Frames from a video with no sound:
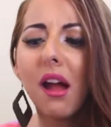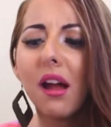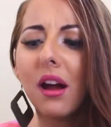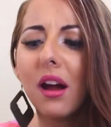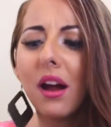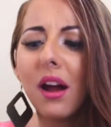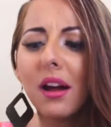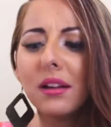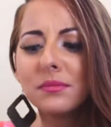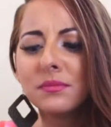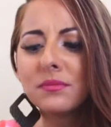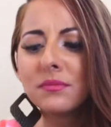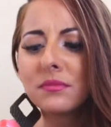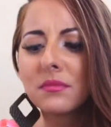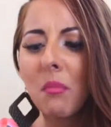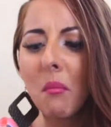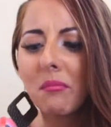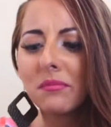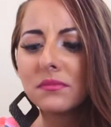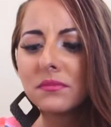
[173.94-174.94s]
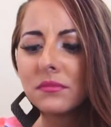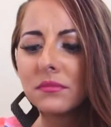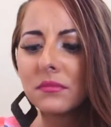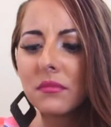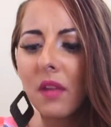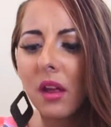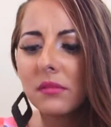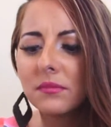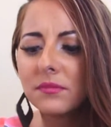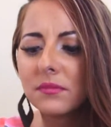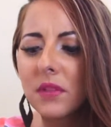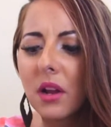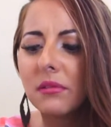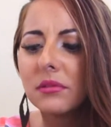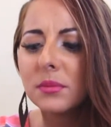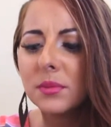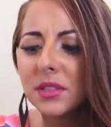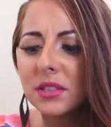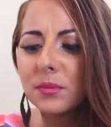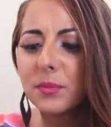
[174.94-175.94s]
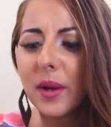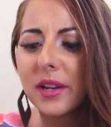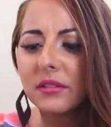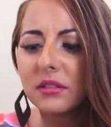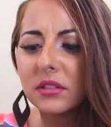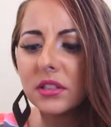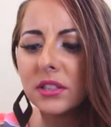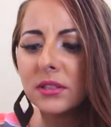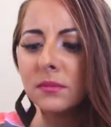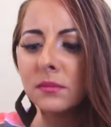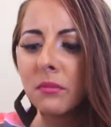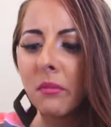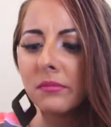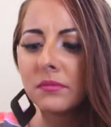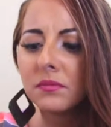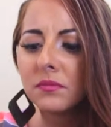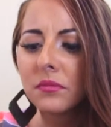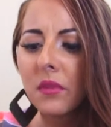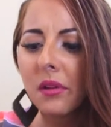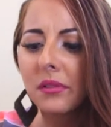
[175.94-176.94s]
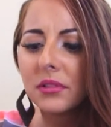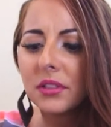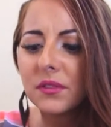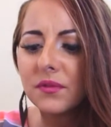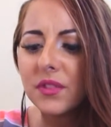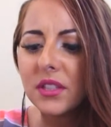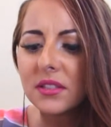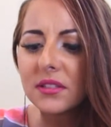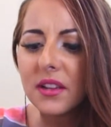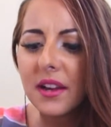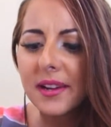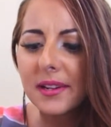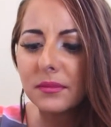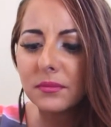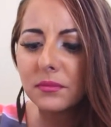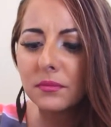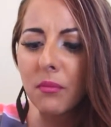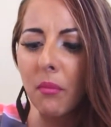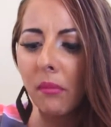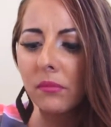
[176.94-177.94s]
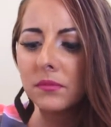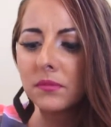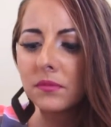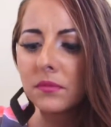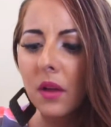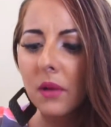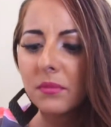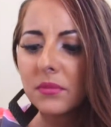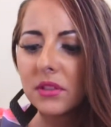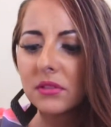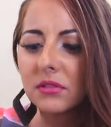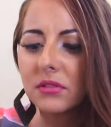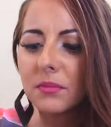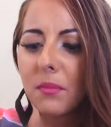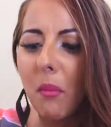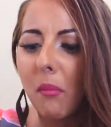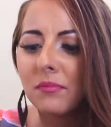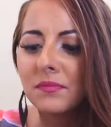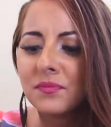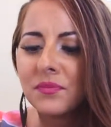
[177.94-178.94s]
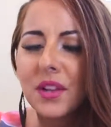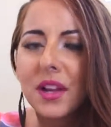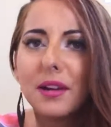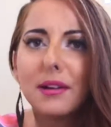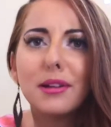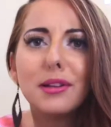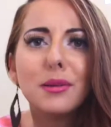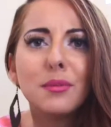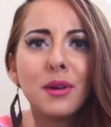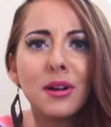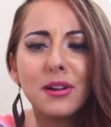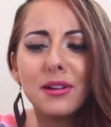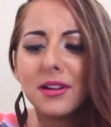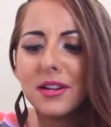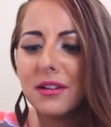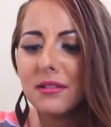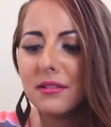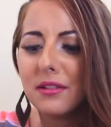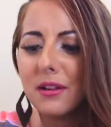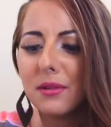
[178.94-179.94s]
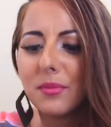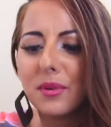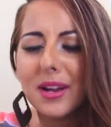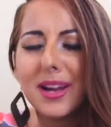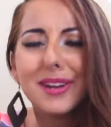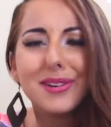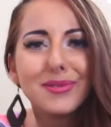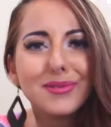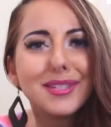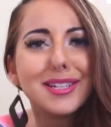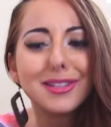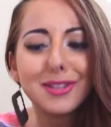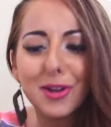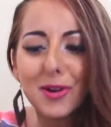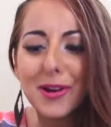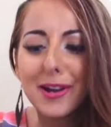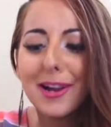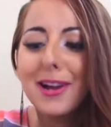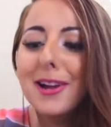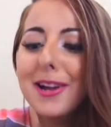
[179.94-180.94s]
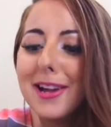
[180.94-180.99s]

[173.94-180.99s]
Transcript: A little bit spicy. It feels like there's calamari in there, but I don't think there